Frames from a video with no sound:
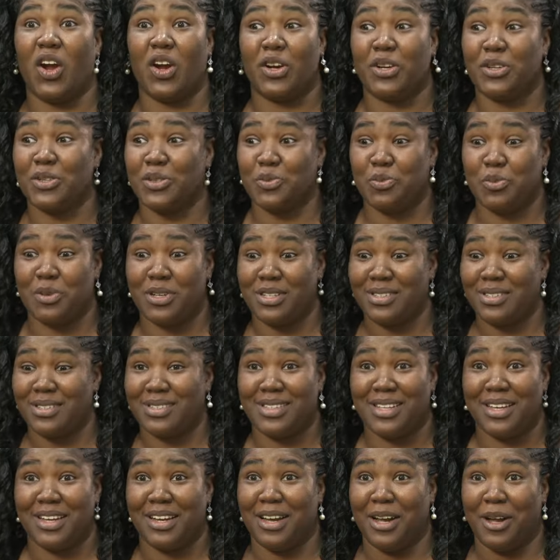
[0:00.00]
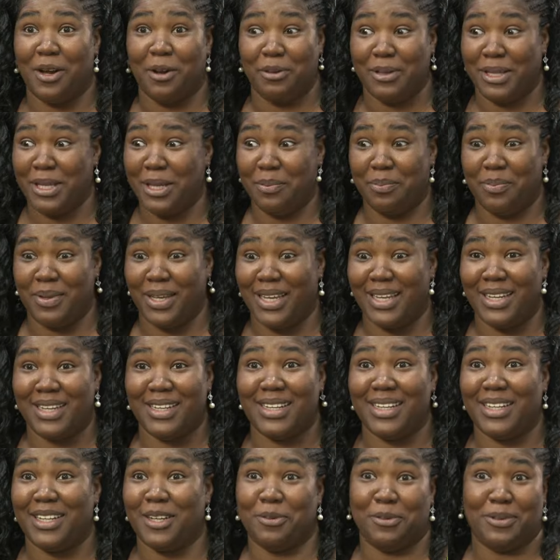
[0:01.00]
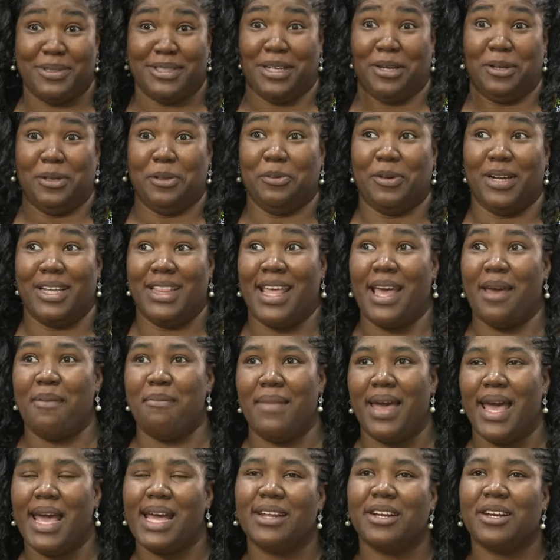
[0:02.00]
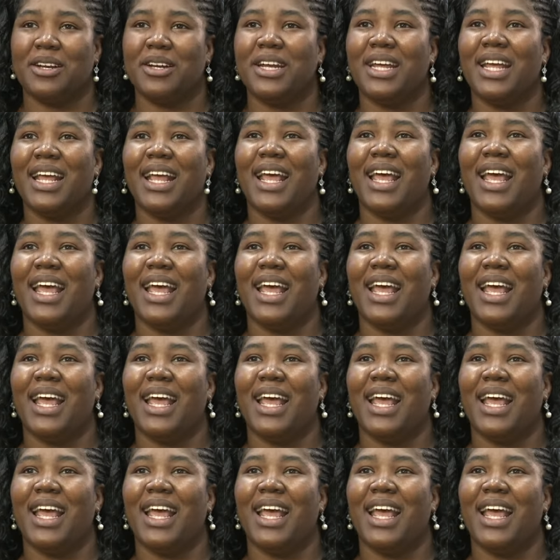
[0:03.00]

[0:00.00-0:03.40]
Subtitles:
Hers was the only opinion, and it was the only one that mattered.